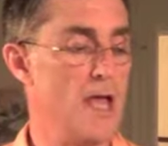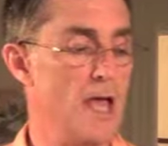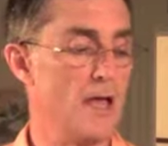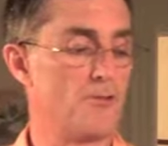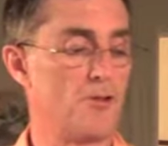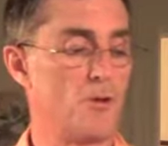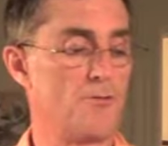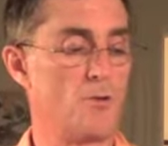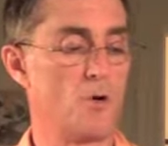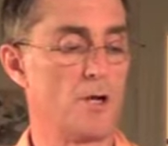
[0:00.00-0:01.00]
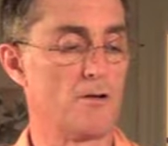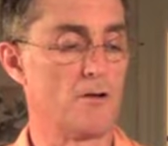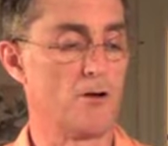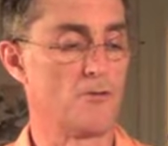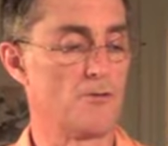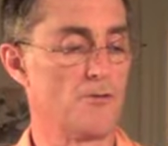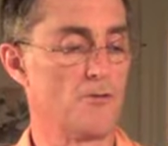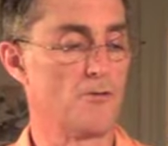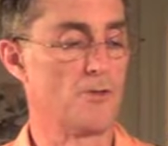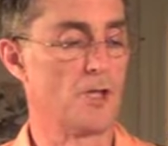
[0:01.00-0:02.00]
And so if you want to go
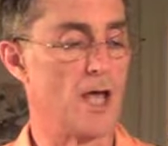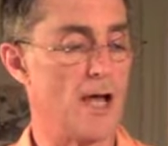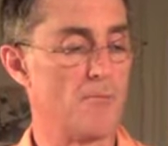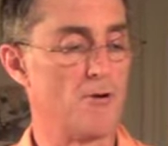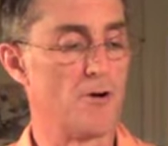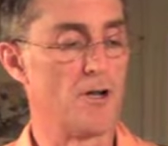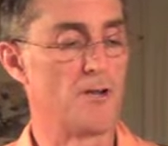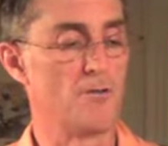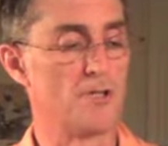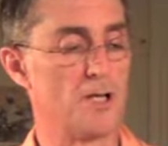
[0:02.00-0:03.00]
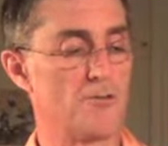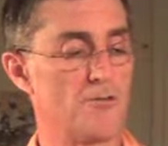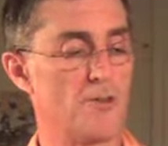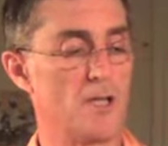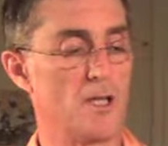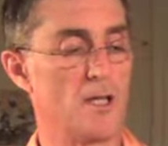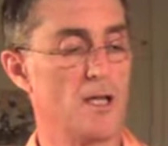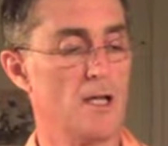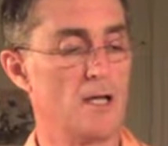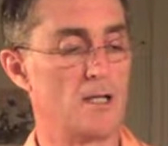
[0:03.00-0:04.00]
to the library, you touch the
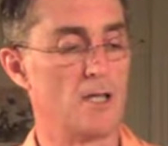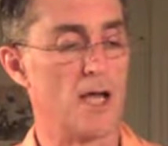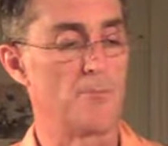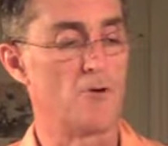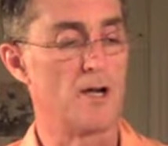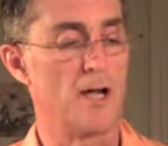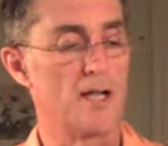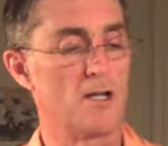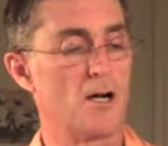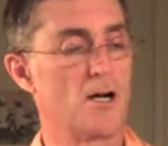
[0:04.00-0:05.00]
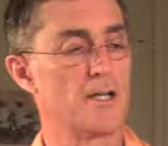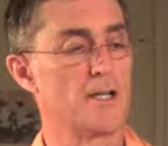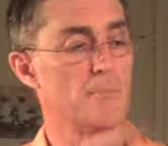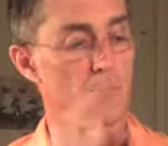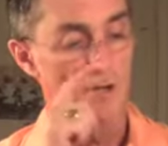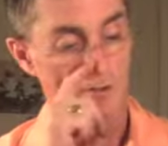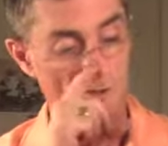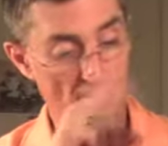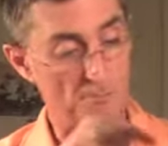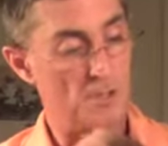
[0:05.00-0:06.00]
library icon and it brings
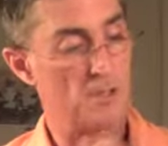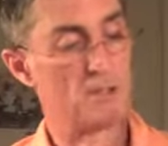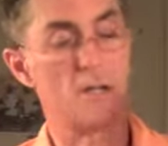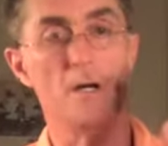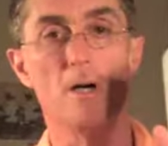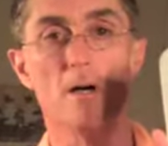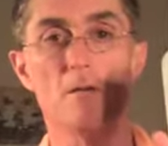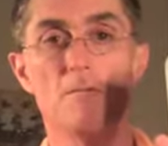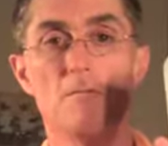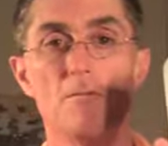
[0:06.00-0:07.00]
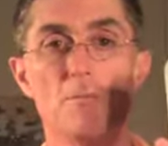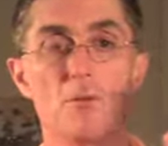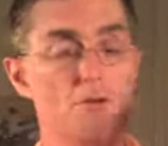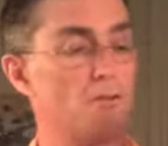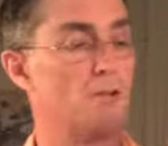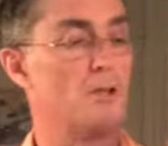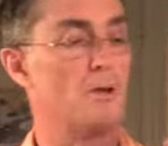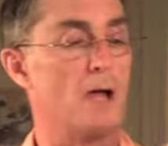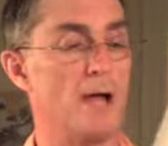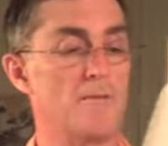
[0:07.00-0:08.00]
up the books that you
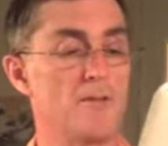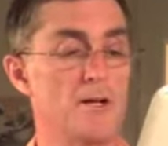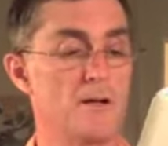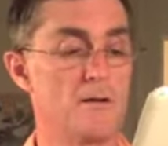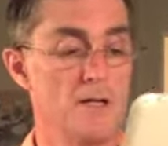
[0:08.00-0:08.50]
have there.